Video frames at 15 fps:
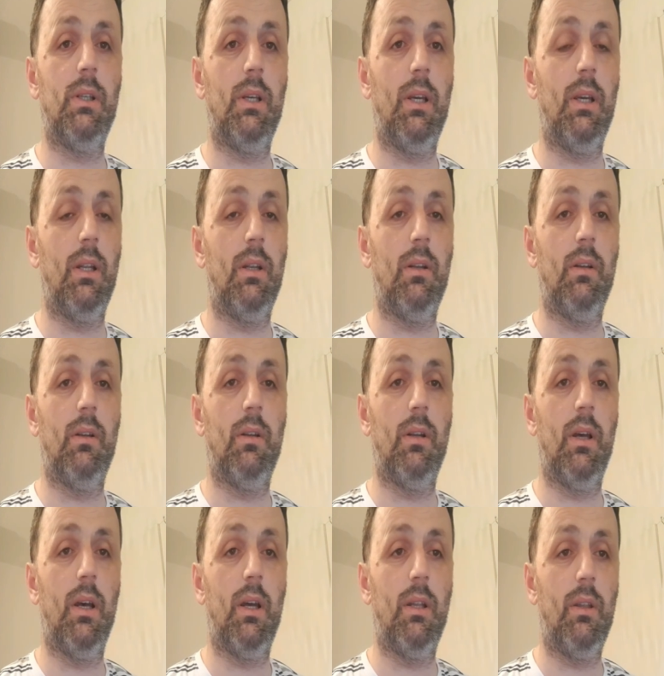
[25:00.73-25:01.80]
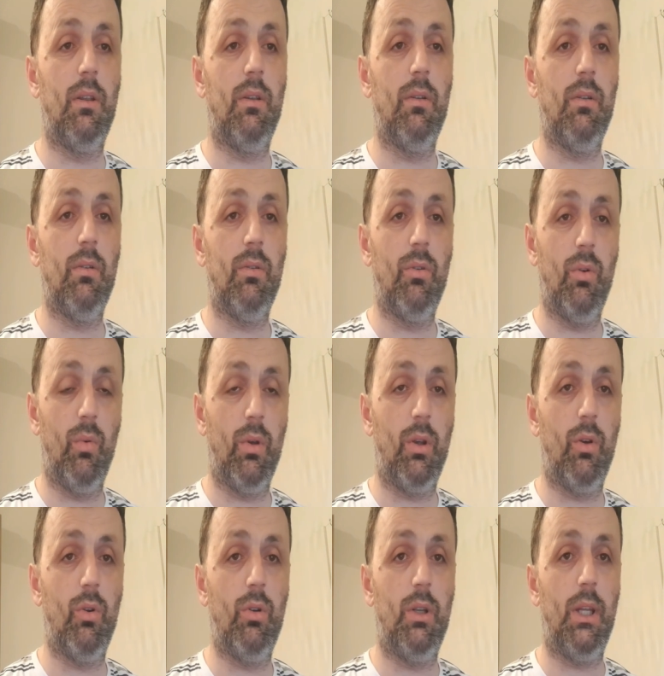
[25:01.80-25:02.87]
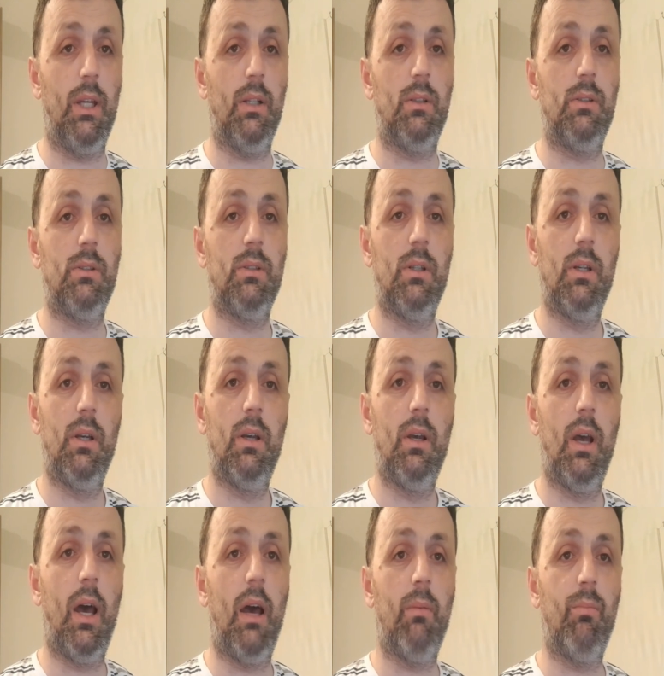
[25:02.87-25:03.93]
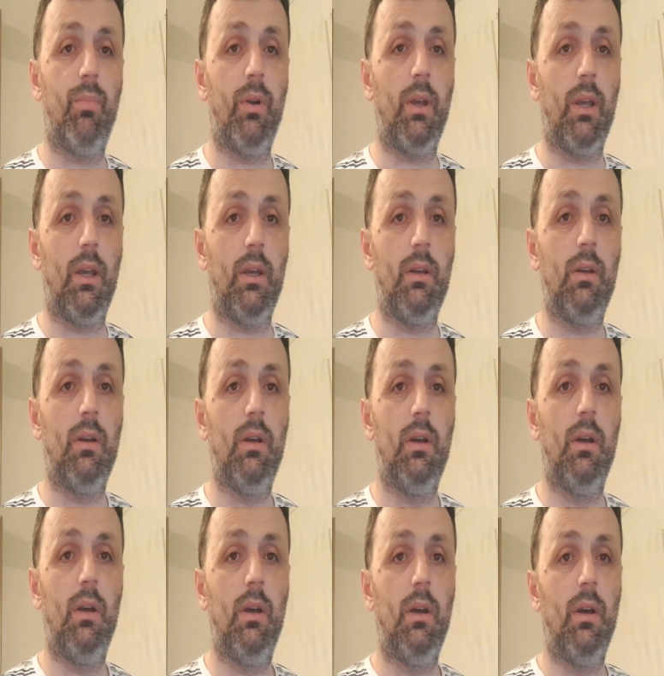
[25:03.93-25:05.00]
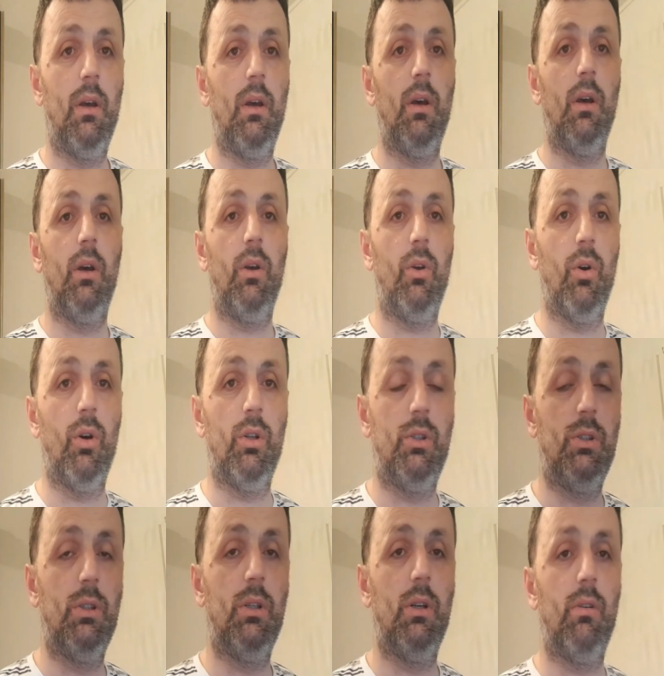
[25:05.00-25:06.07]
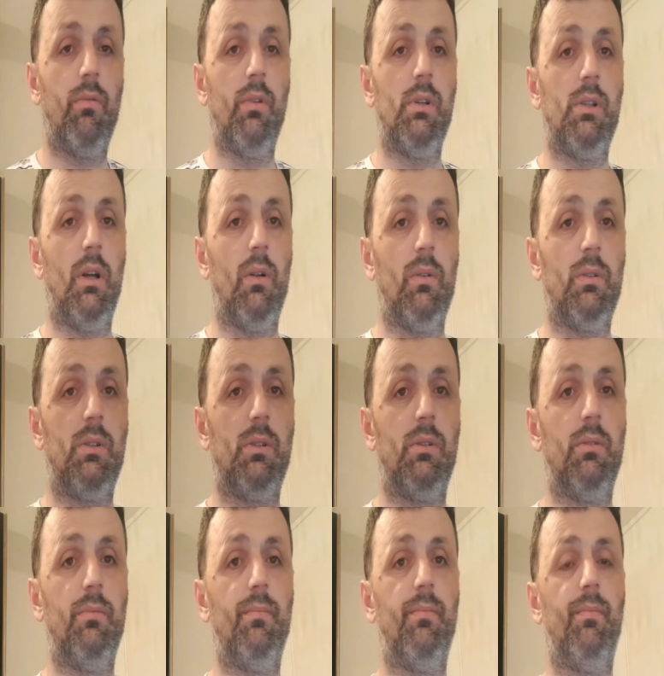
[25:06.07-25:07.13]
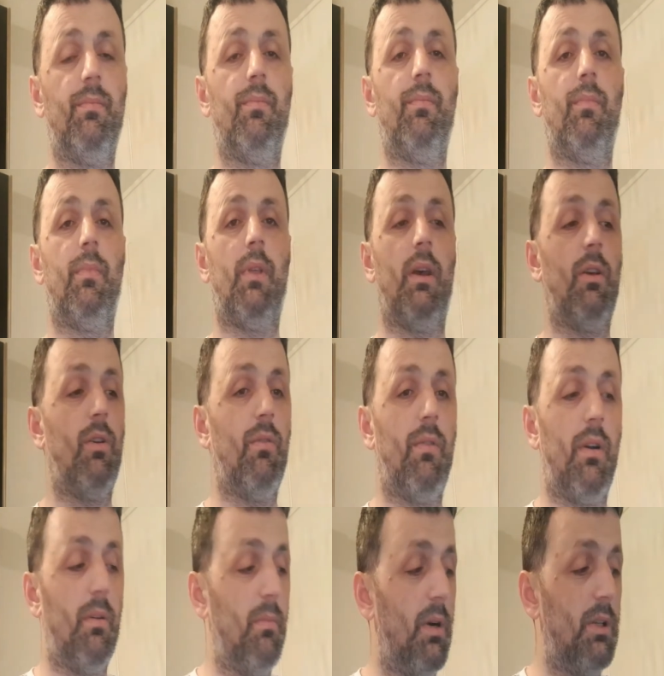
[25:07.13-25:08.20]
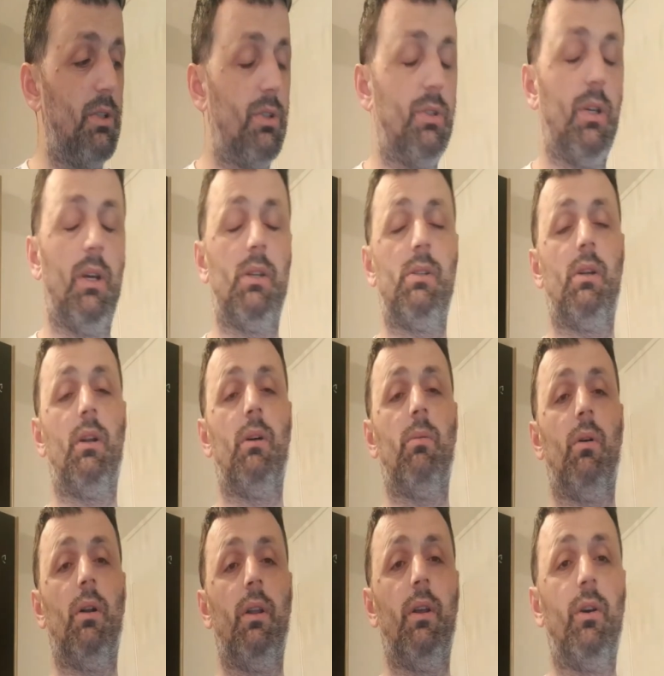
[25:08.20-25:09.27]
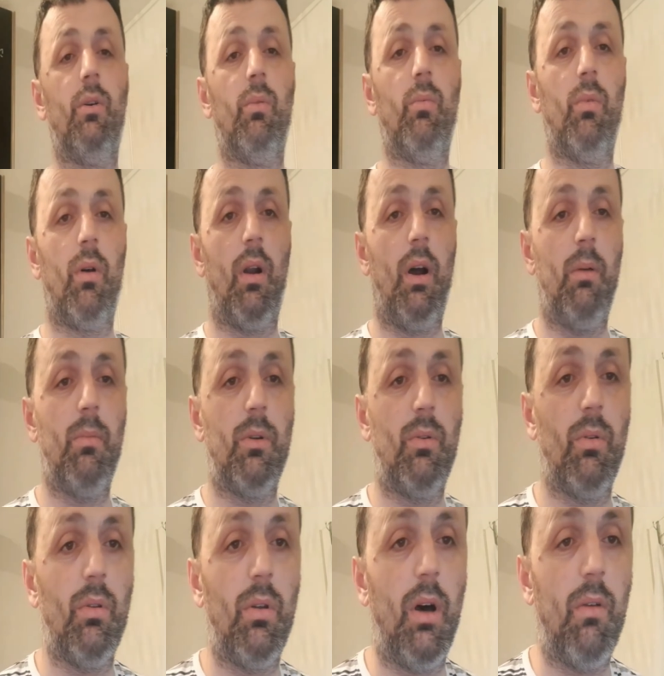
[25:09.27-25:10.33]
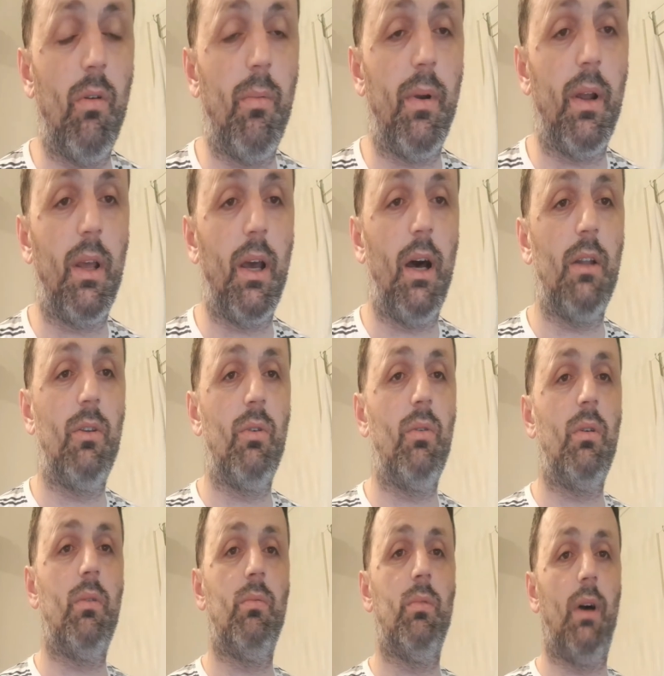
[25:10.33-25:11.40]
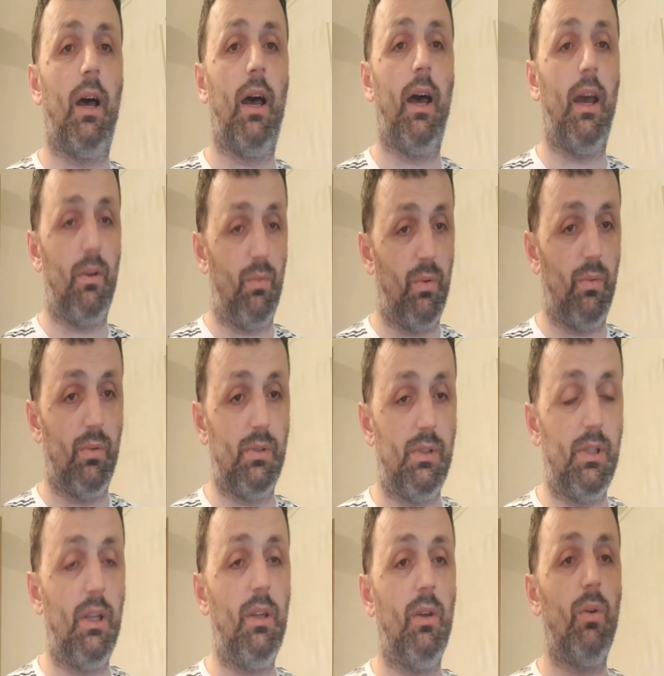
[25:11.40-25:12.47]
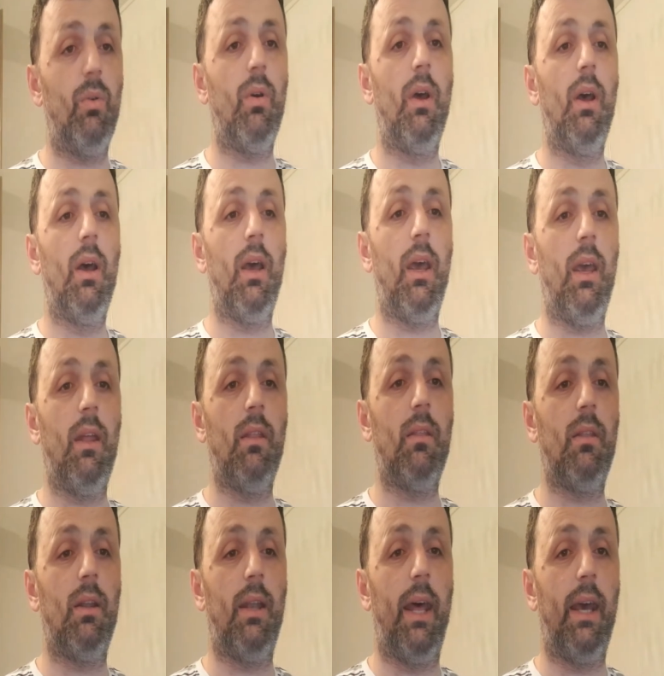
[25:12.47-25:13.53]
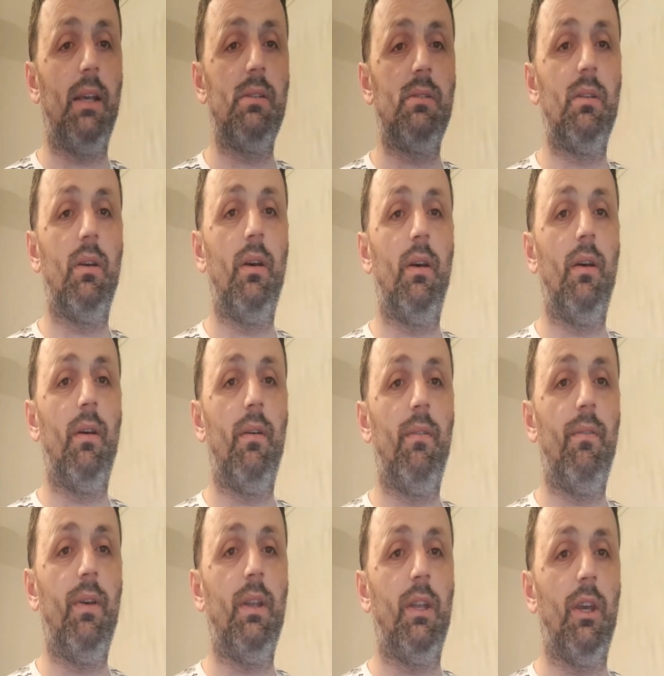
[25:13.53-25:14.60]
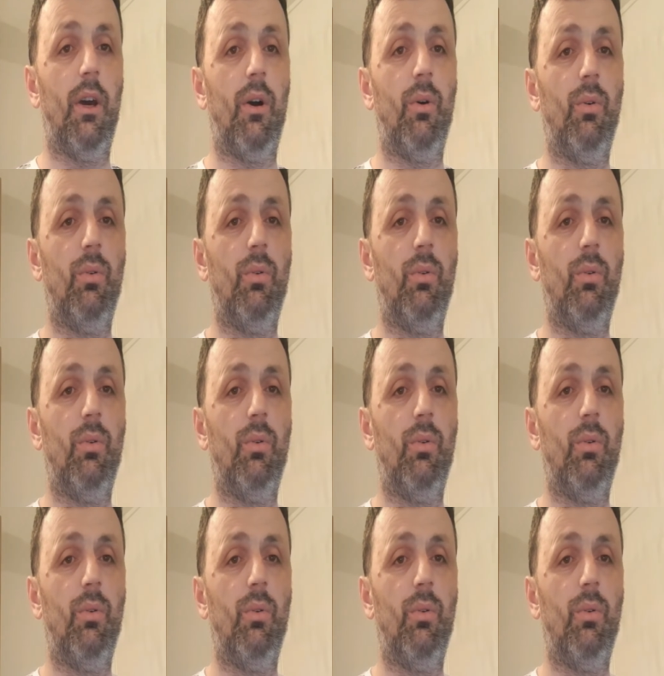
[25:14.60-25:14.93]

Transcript: in doing good deeds and bringing good results. Thank you very much. Assalamu alaikum wa rahmatullahi wa barakatuh, and we will see you in the next video.